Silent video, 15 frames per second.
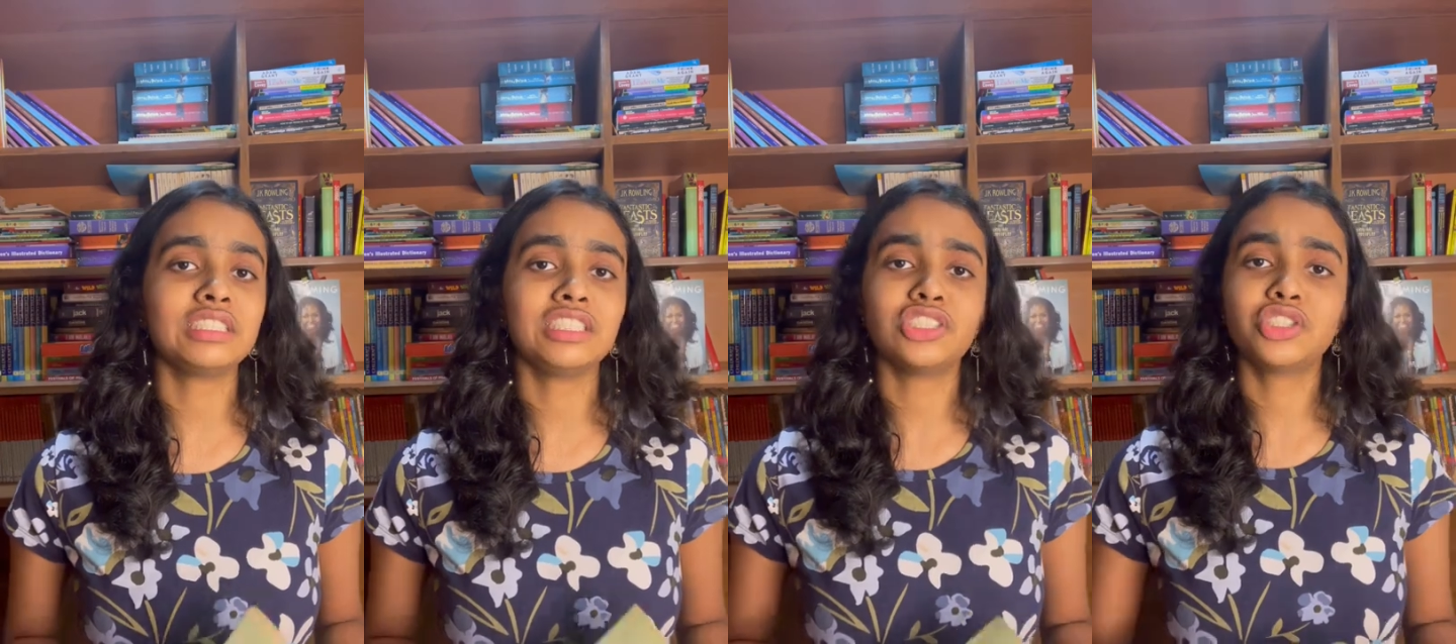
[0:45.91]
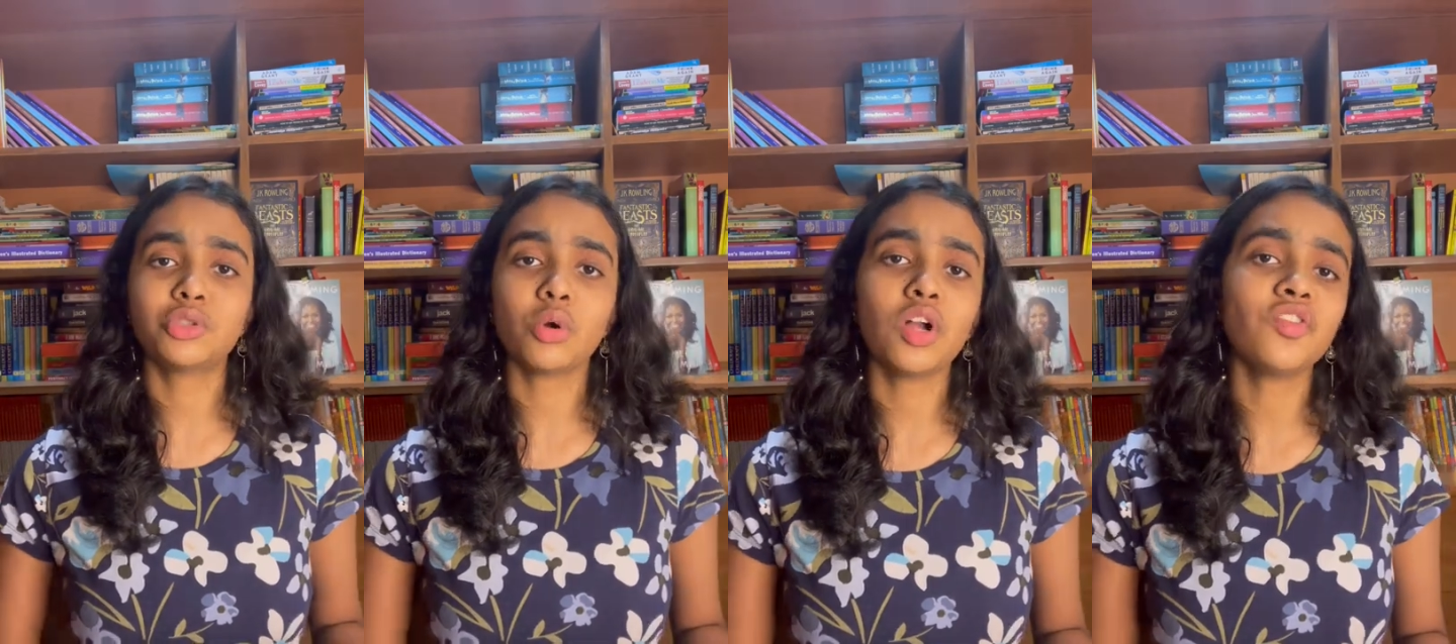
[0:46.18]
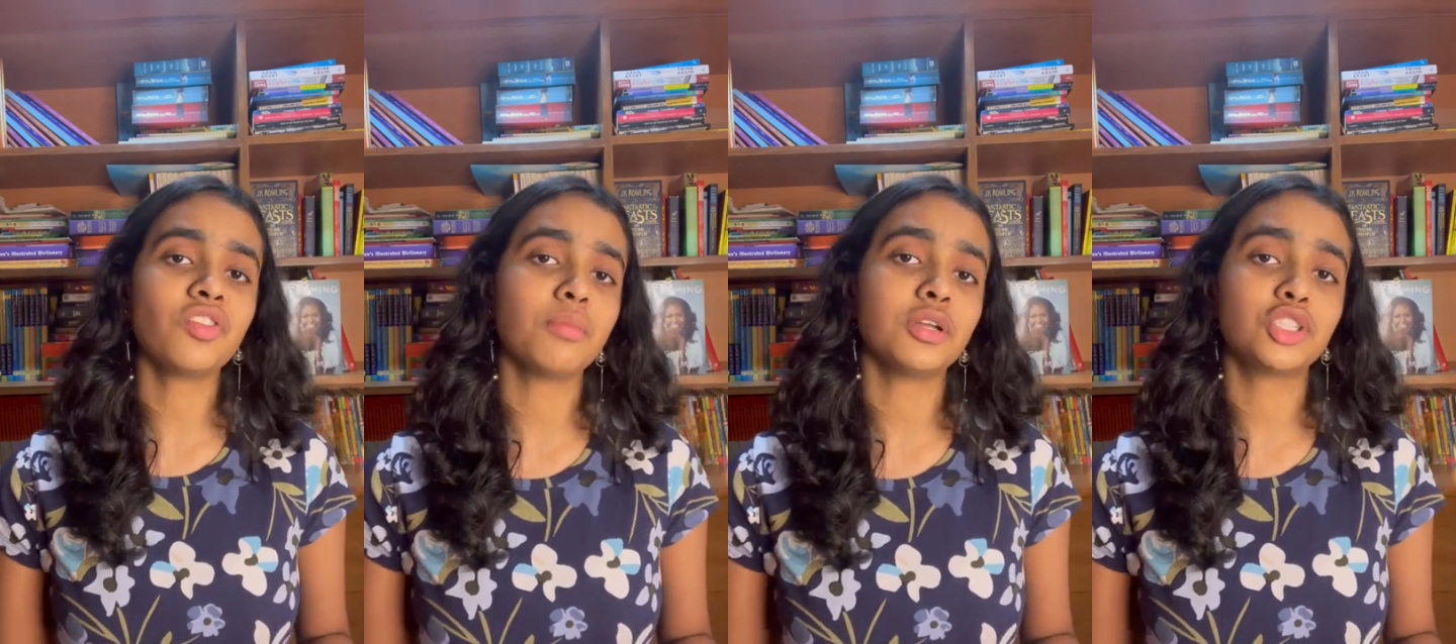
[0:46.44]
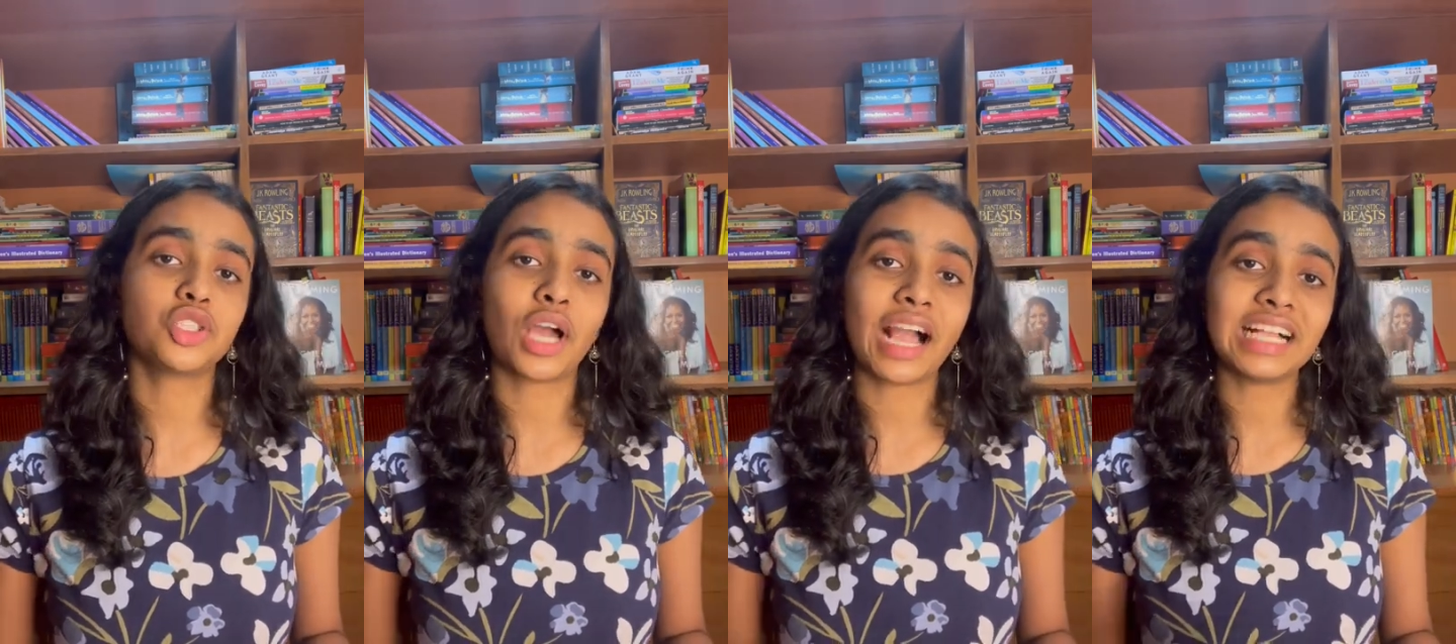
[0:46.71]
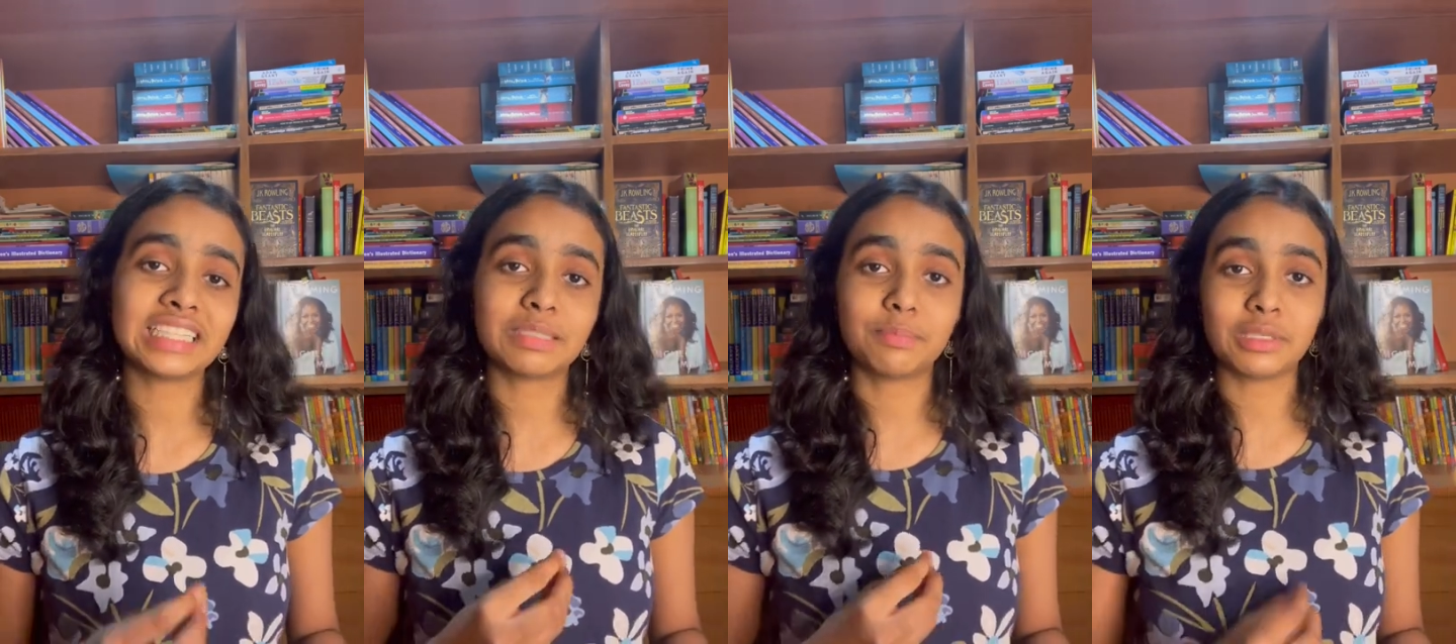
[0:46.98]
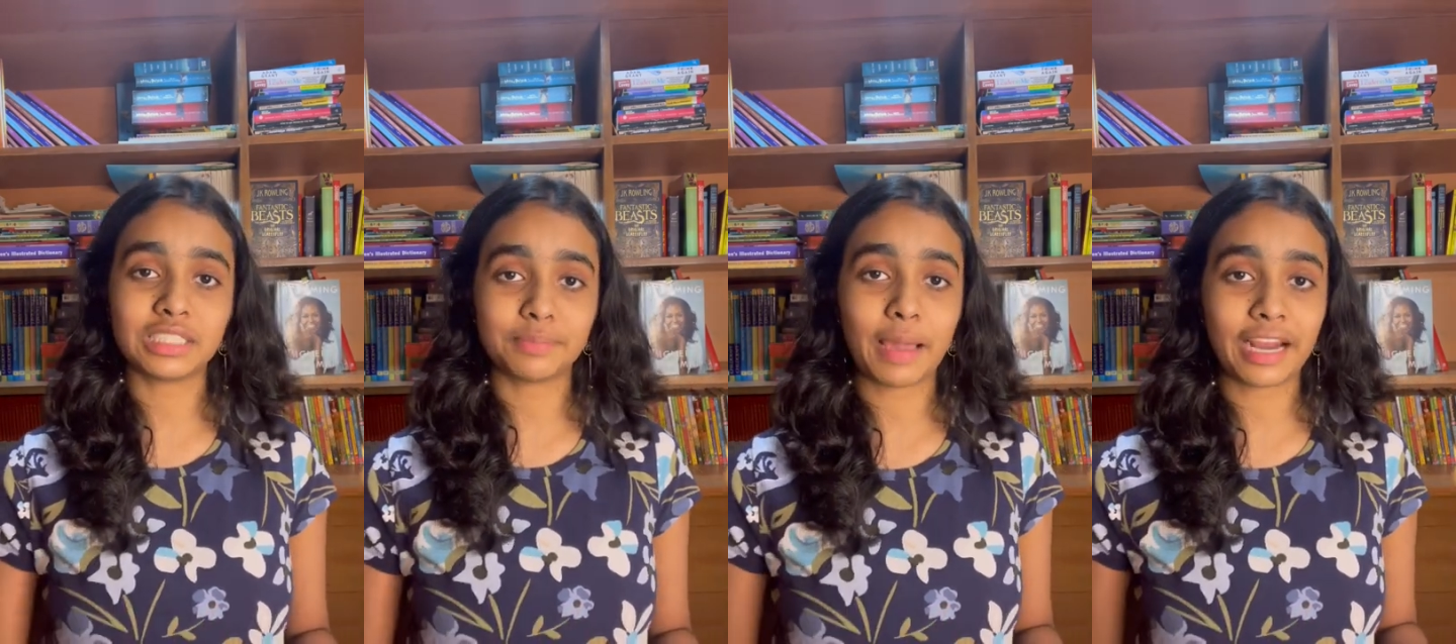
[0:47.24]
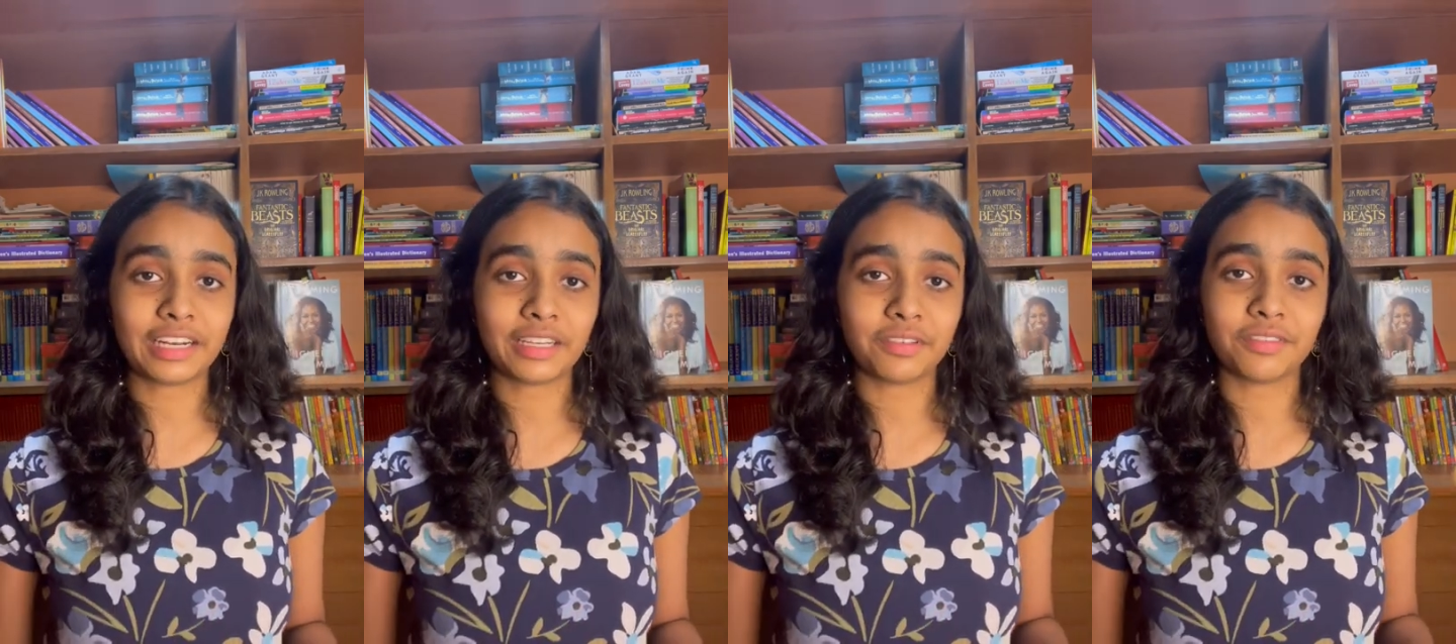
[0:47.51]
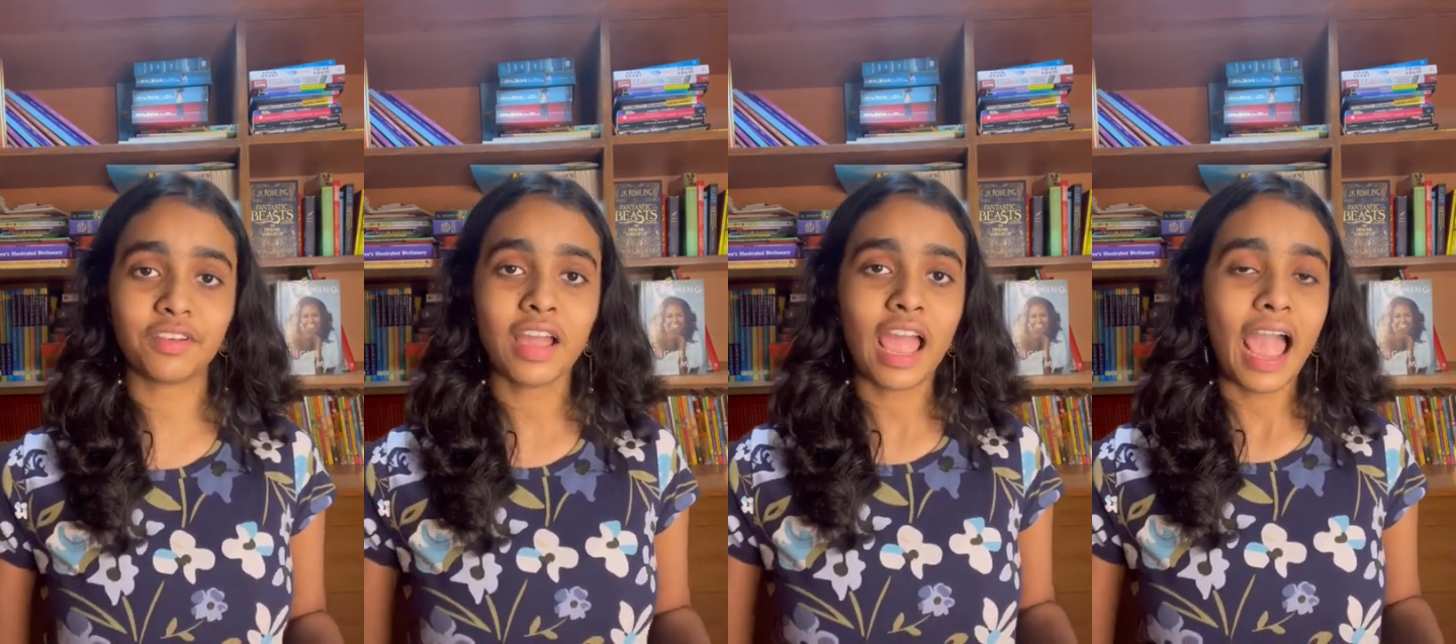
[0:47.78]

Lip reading: it's told from a child's perspective.